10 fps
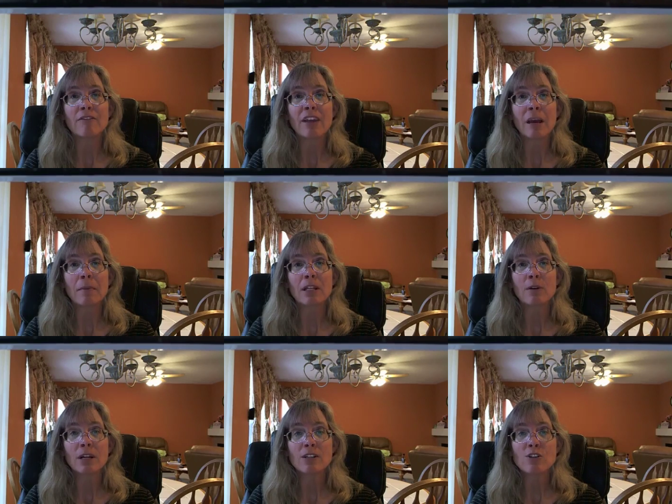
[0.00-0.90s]
family
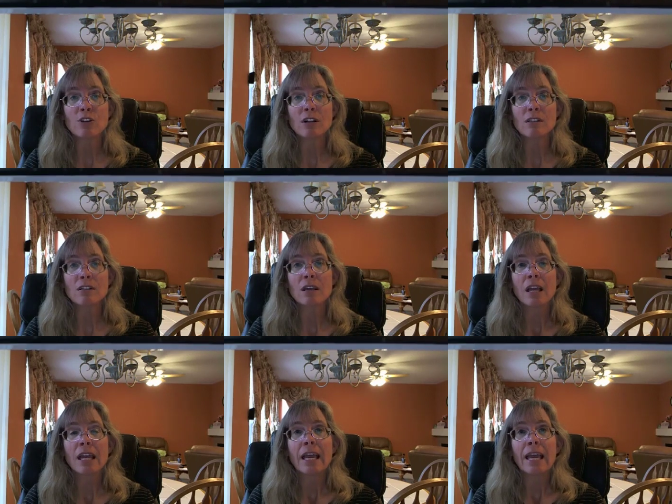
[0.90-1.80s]
restaurant
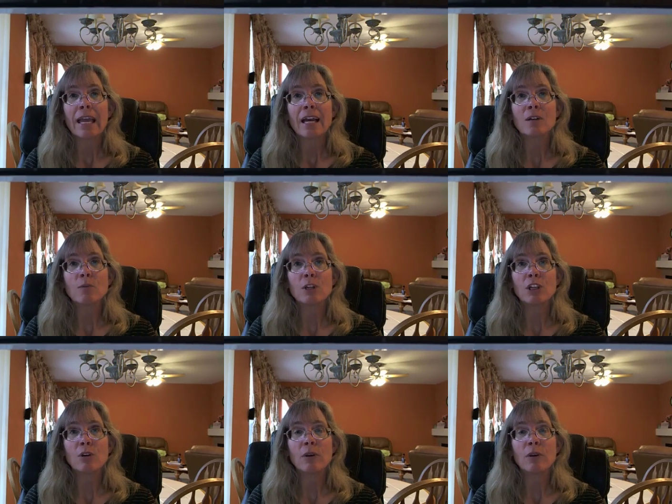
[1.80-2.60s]
and when you